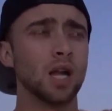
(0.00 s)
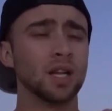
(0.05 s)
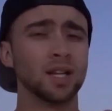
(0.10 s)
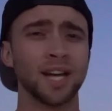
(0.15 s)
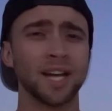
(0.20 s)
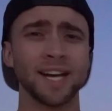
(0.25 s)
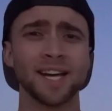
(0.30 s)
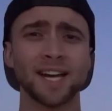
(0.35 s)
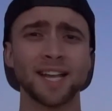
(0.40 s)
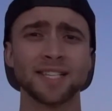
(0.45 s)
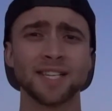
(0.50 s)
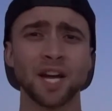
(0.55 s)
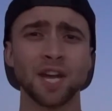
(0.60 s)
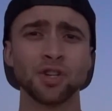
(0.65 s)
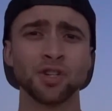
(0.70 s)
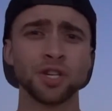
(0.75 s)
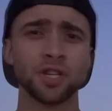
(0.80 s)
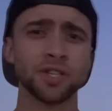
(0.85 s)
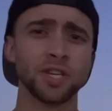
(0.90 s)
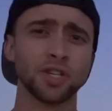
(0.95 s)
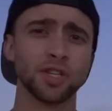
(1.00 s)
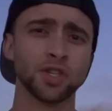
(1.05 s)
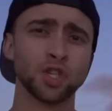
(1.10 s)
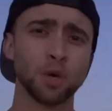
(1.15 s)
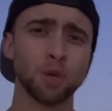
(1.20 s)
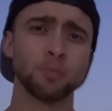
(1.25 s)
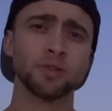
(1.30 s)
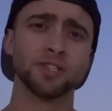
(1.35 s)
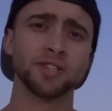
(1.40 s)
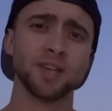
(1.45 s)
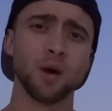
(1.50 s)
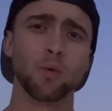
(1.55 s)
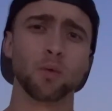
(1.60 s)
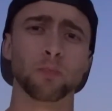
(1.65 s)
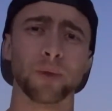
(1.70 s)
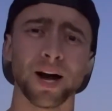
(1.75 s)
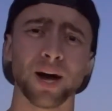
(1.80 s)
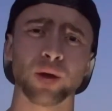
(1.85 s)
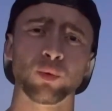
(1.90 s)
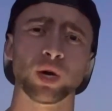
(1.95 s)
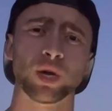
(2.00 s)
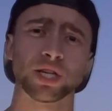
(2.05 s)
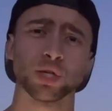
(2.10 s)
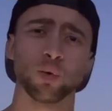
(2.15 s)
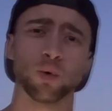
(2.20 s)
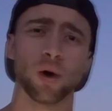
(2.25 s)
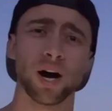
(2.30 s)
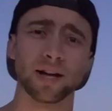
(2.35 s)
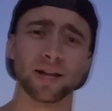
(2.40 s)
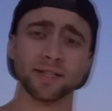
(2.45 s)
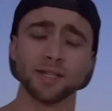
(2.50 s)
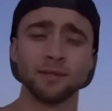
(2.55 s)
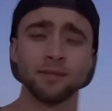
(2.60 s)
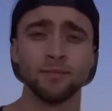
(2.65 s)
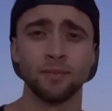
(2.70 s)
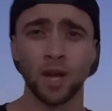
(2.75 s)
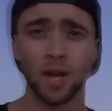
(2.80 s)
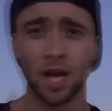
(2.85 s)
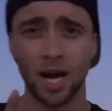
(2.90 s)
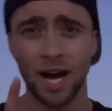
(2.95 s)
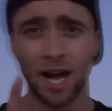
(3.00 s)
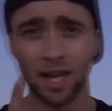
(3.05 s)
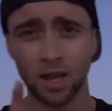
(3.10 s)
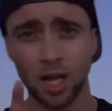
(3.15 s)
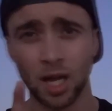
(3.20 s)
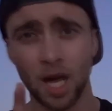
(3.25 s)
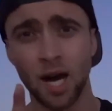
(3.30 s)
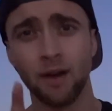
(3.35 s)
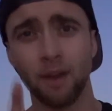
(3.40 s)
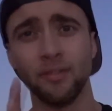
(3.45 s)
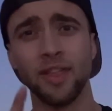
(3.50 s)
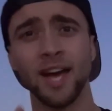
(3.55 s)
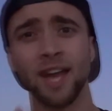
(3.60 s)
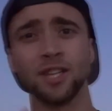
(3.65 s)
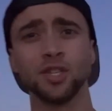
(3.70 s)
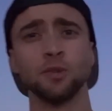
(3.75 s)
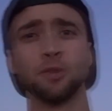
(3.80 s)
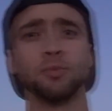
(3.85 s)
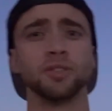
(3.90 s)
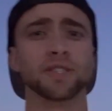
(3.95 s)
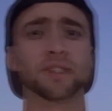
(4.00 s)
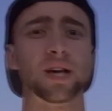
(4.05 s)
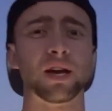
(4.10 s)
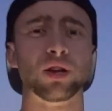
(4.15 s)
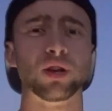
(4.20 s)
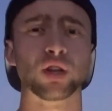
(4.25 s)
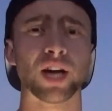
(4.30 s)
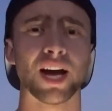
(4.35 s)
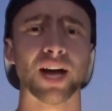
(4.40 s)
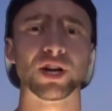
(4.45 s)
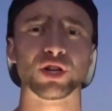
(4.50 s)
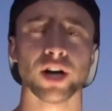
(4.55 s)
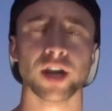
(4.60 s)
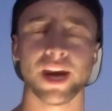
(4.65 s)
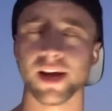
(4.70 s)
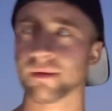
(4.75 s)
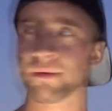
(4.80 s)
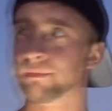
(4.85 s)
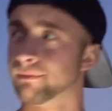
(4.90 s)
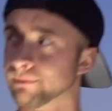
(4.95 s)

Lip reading: leg extensions, superset with bodyweight squats. I love that superset. You gotta try it.